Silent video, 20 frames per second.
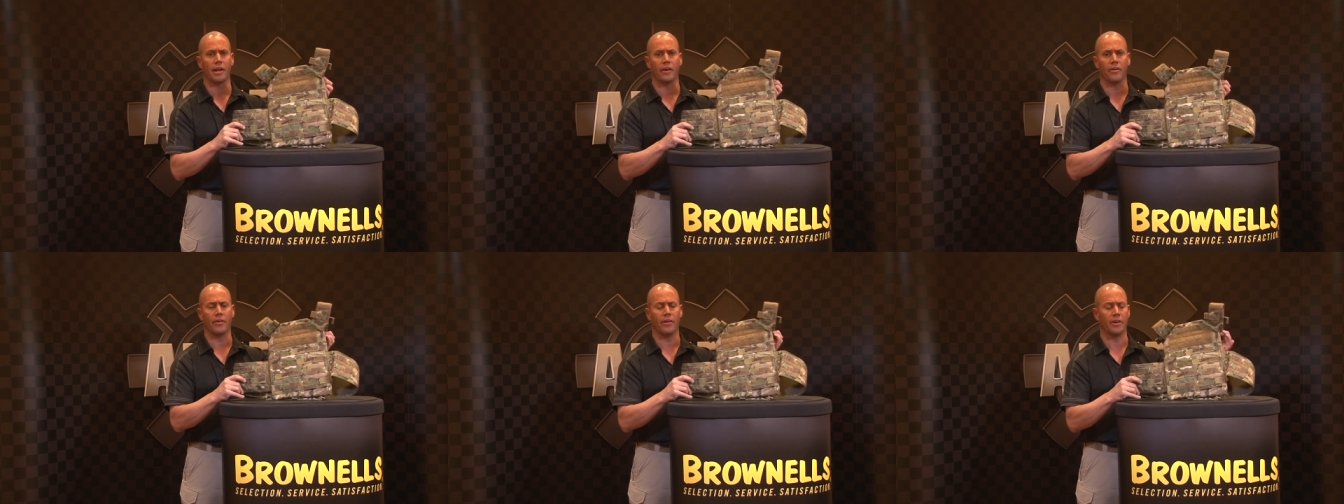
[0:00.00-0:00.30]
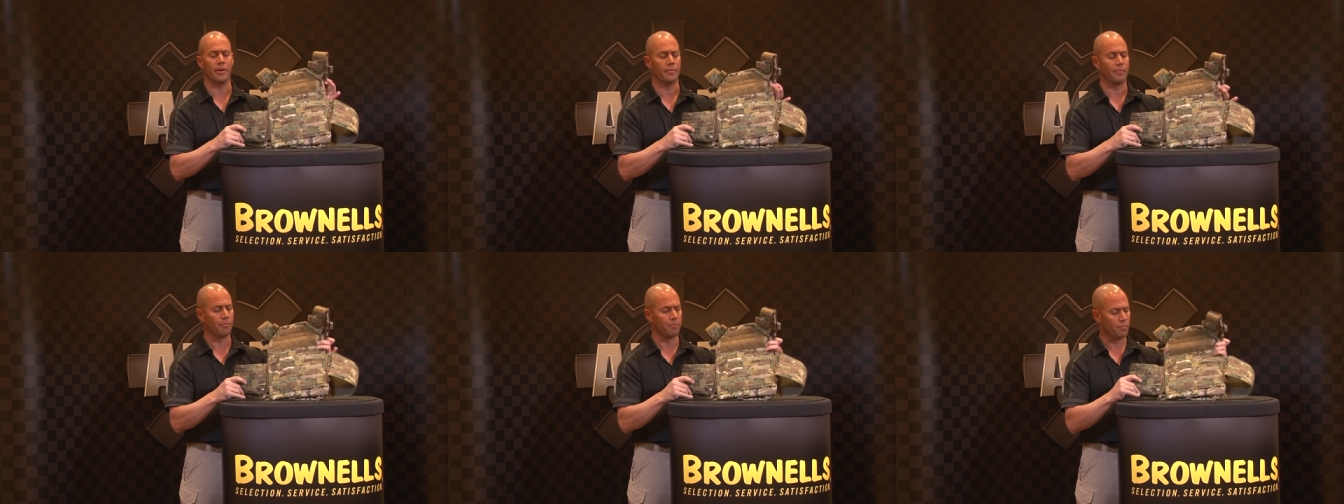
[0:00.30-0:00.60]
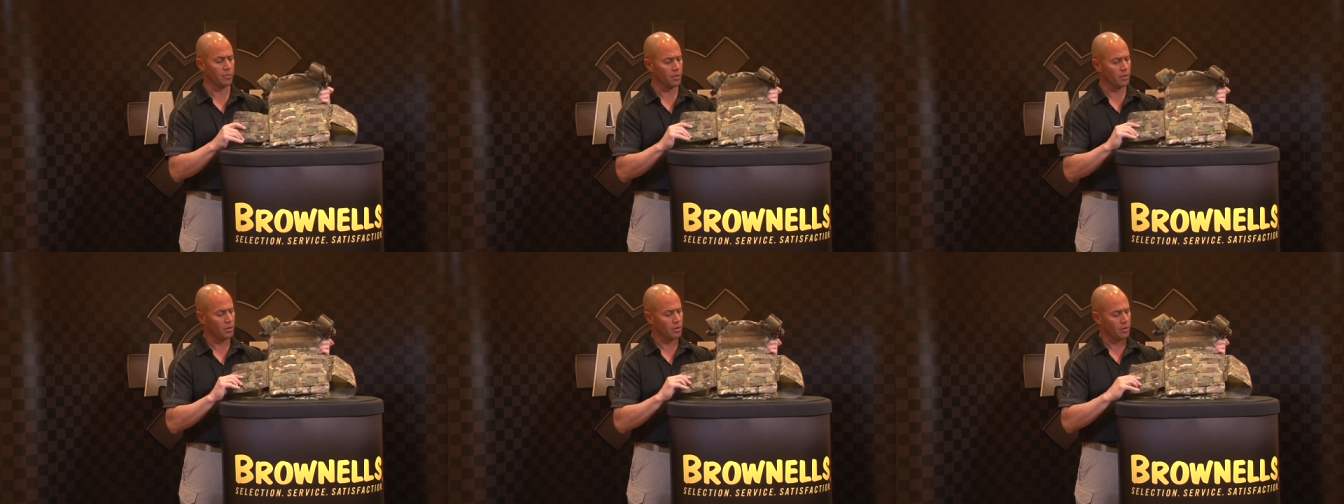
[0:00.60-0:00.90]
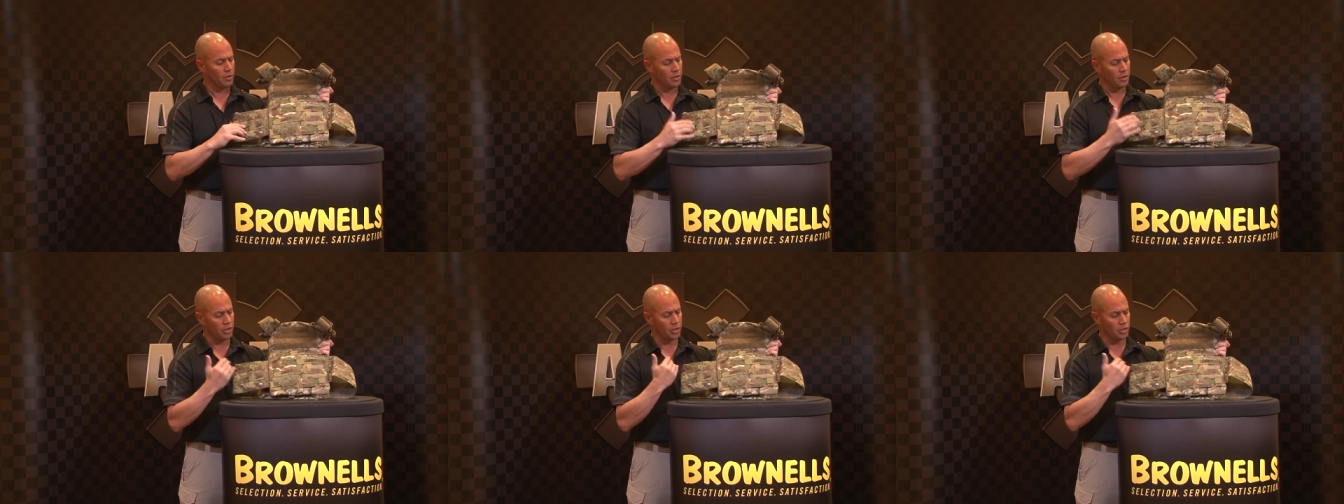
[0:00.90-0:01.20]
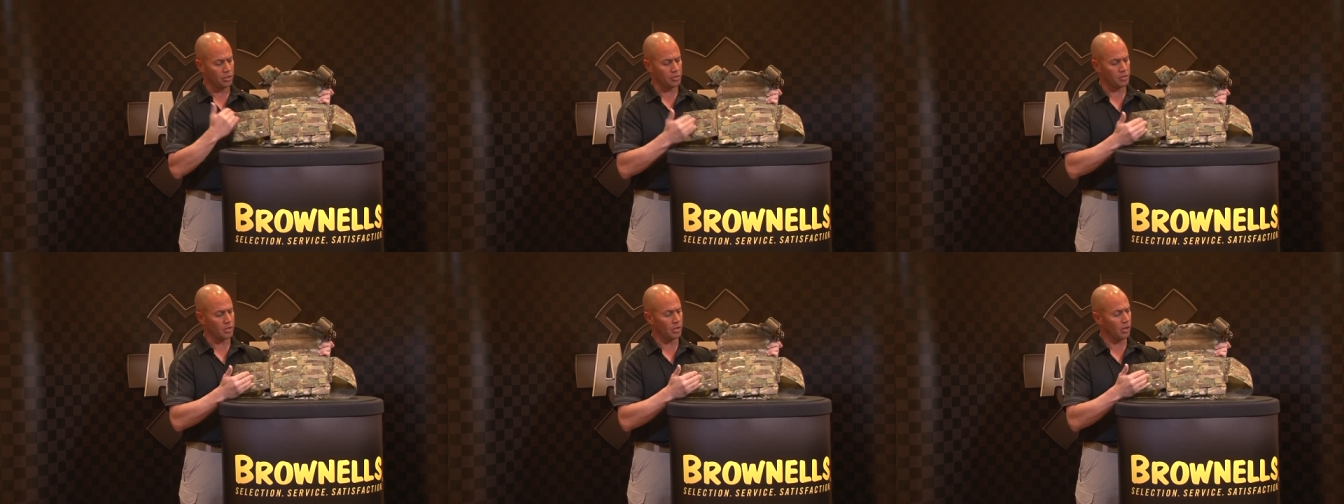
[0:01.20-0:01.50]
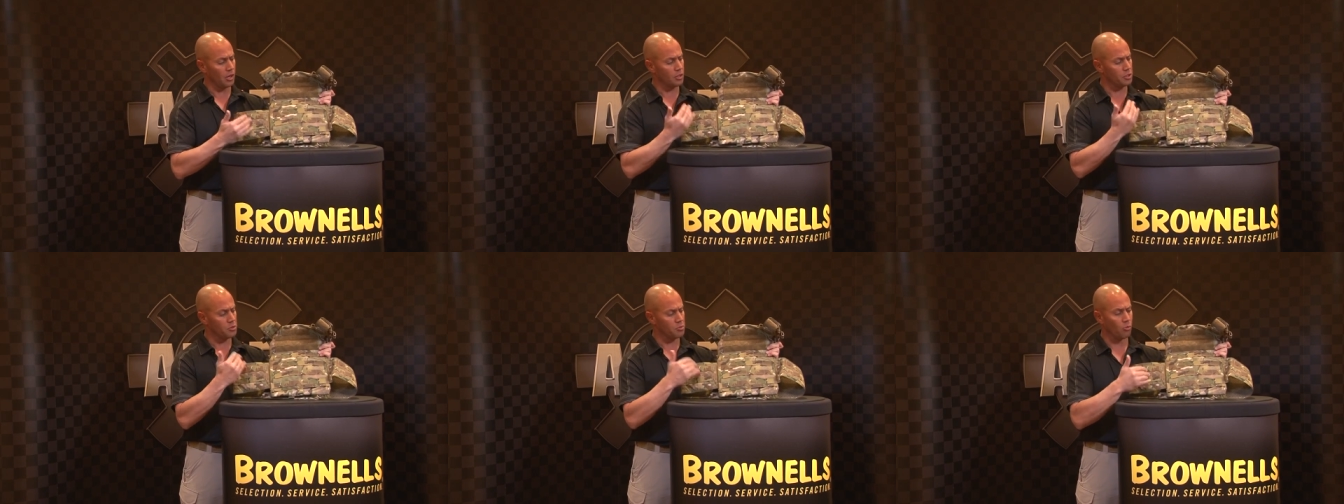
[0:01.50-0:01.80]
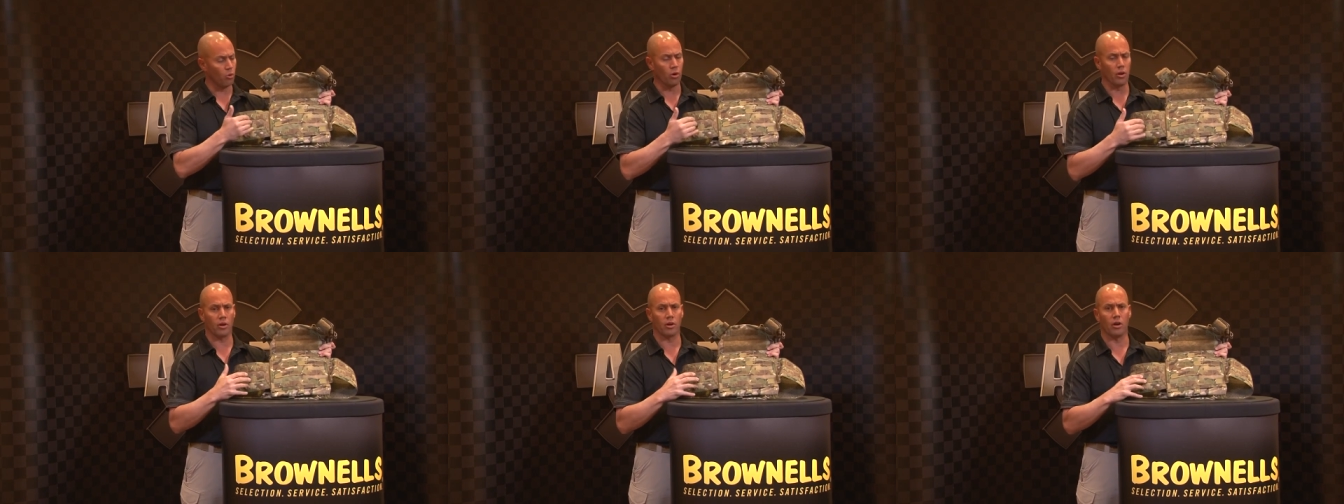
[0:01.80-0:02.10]
carrier. It's uh, a lot
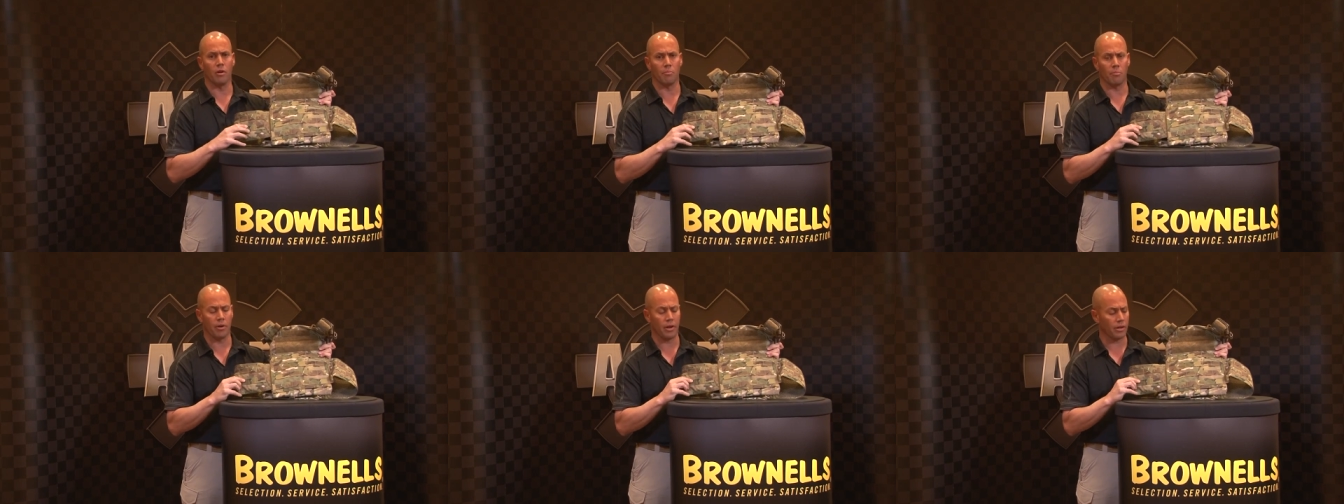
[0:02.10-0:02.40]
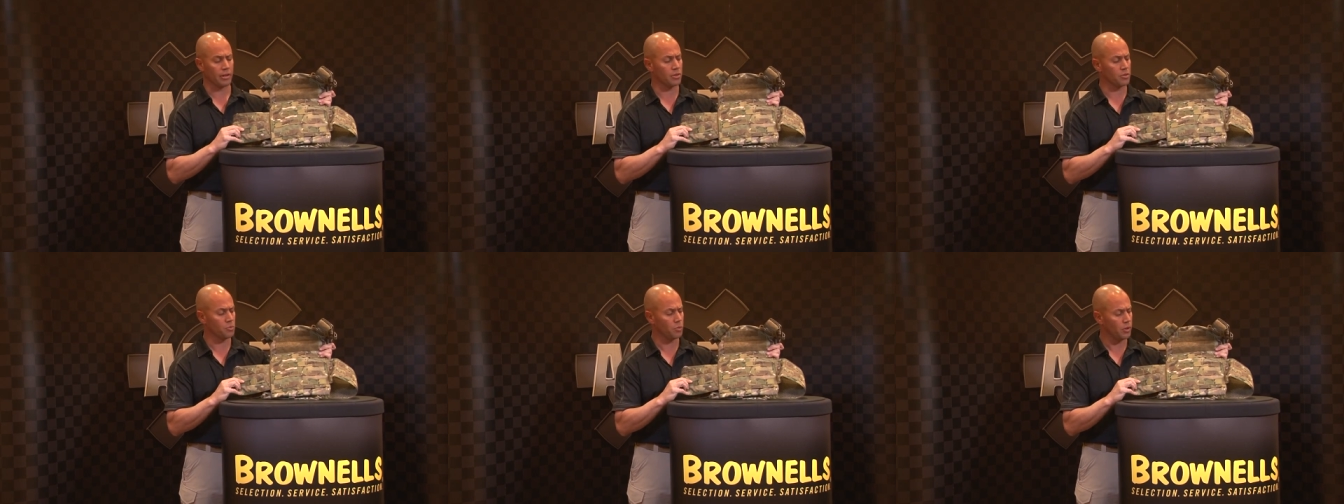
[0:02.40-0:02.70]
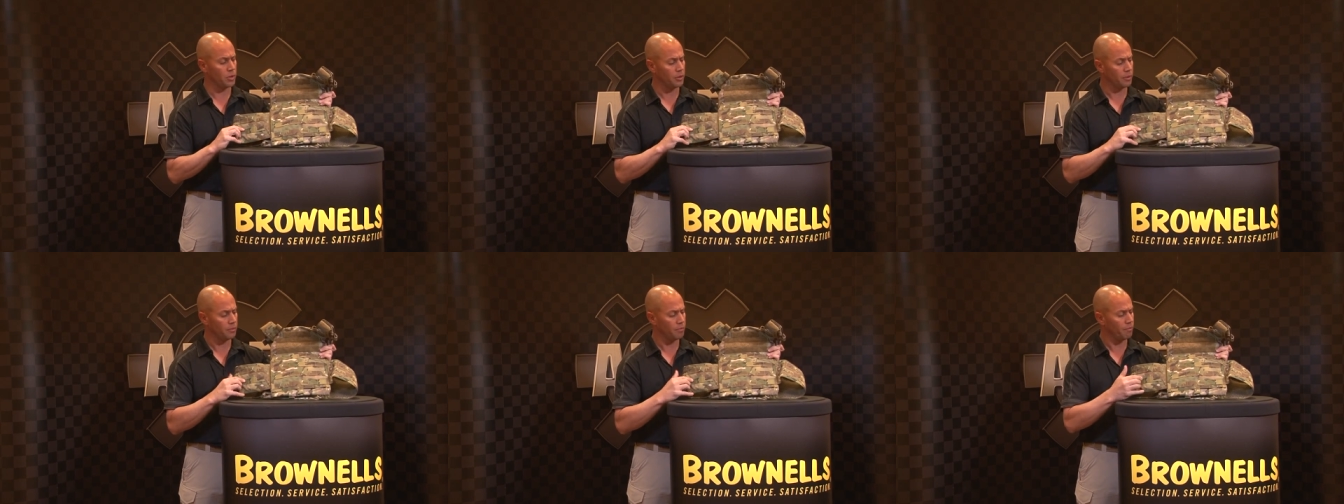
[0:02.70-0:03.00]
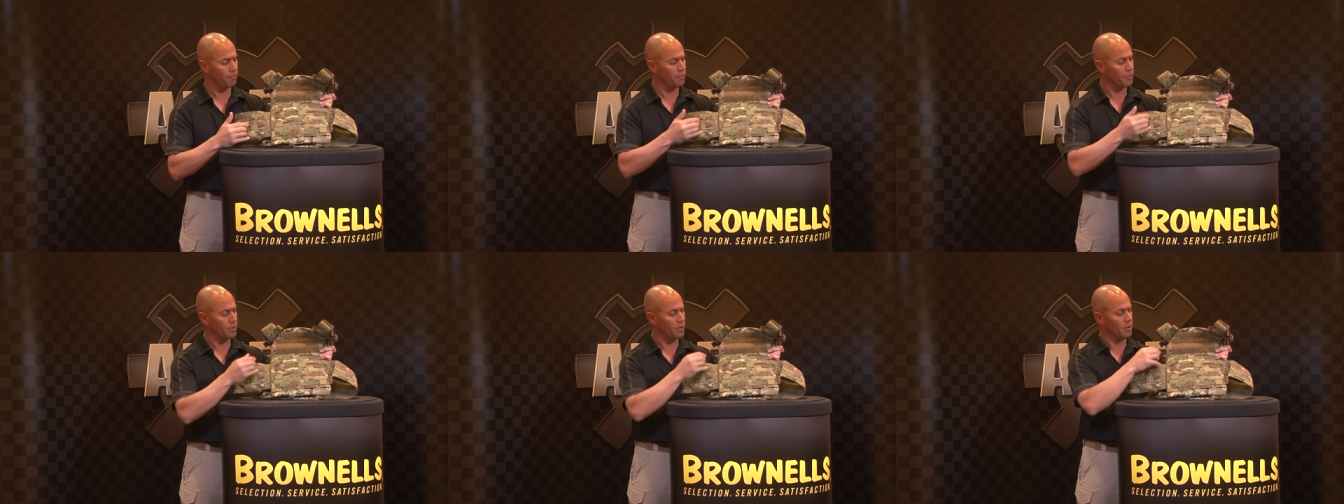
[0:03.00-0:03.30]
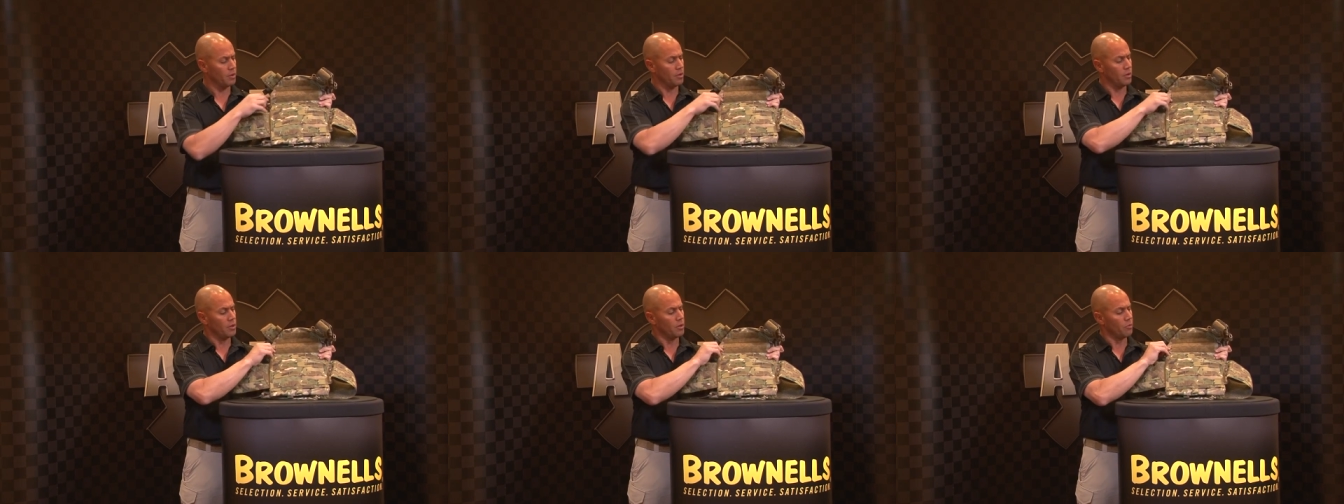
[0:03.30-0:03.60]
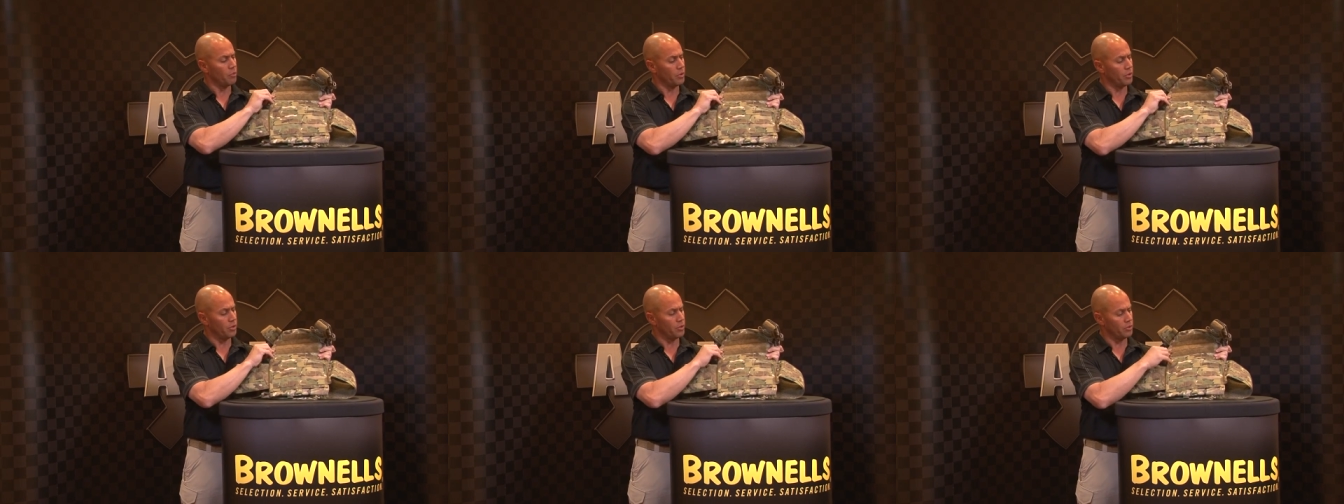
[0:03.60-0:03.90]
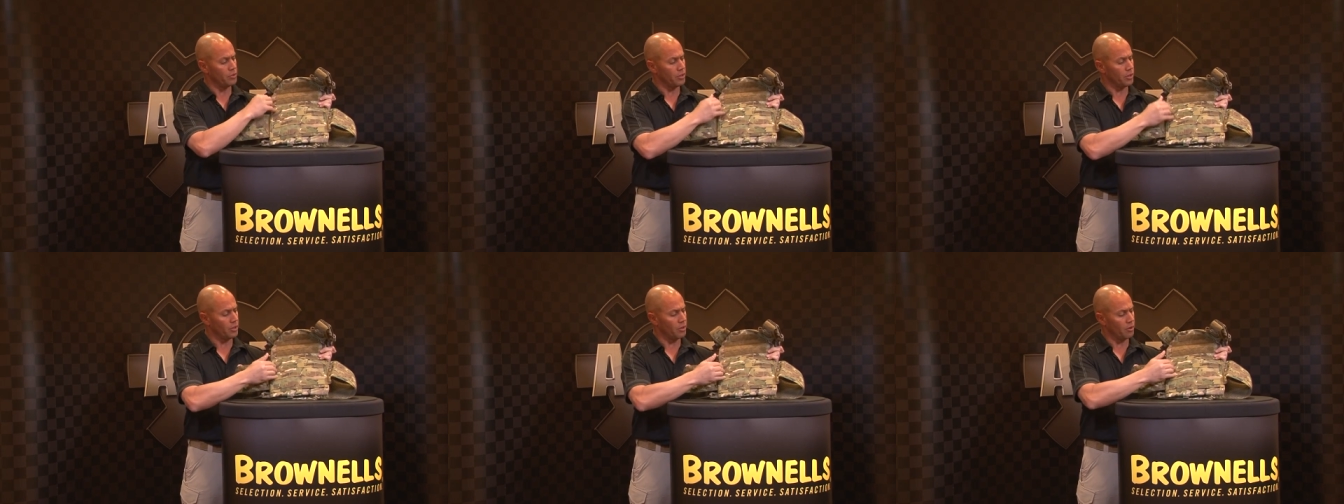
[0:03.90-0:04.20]
smaller and compact as well. We're
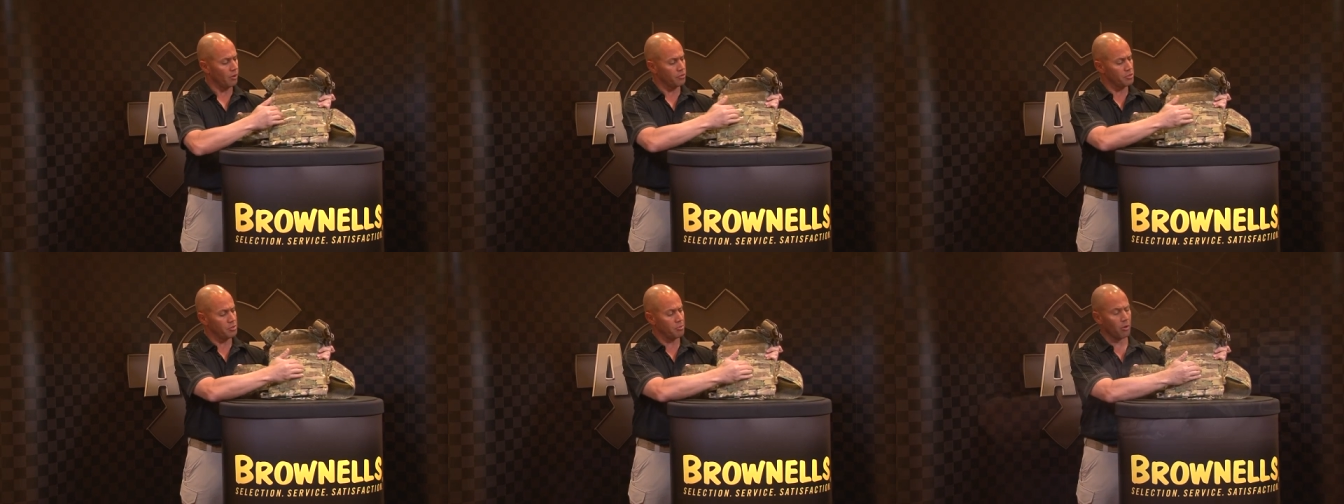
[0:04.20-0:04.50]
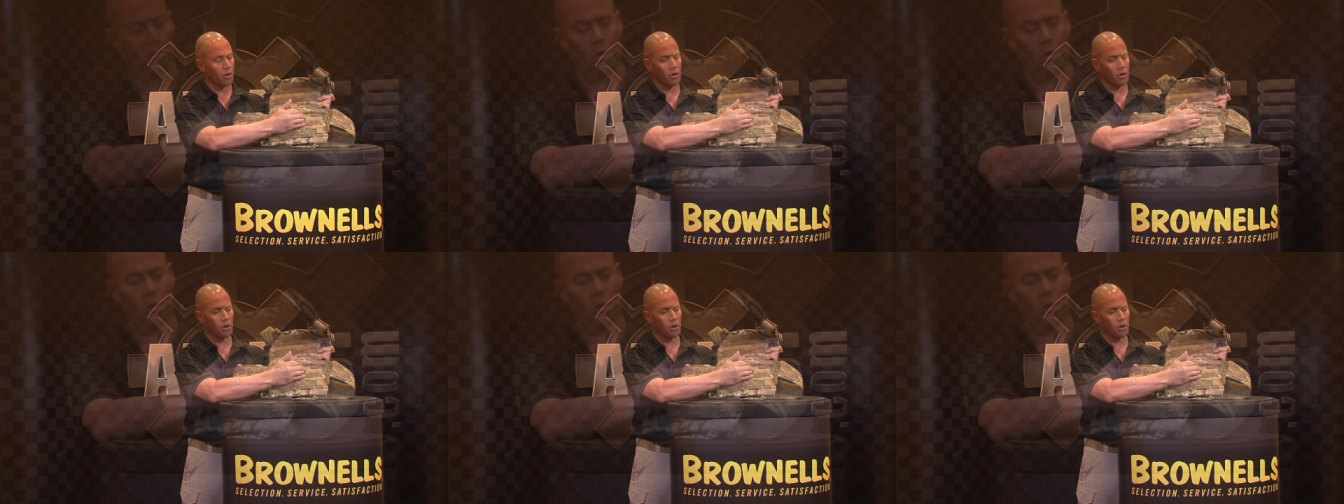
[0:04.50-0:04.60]
using, obviously,